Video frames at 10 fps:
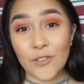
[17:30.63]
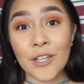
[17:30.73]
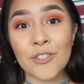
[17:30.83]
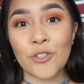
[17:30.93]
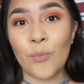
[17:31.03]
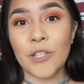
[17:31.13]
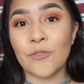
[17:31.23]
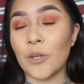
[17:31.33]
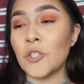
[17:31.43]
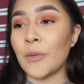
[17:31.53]
you guys so much
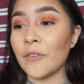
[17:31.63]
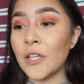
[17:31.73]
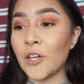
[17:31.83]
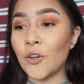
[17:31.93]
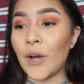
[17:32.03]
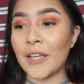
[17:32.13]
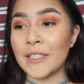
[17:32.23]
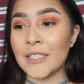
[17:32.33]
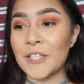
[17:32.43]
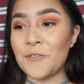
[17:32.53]
for watching my video. I
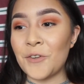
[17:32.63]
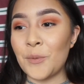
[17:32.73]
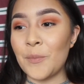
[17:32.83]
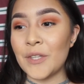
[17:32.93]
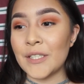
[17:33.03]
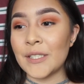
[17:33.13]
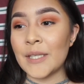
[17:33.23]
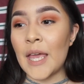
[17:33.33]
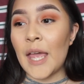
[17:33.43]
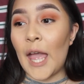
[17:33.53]
did film this
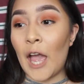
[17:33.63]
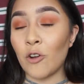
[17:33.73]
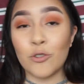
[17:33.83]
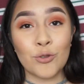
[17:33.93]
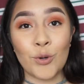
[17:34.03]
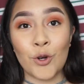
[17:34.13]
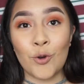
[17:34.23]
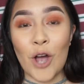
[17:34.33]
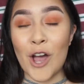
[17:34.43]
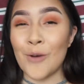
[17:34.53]
outro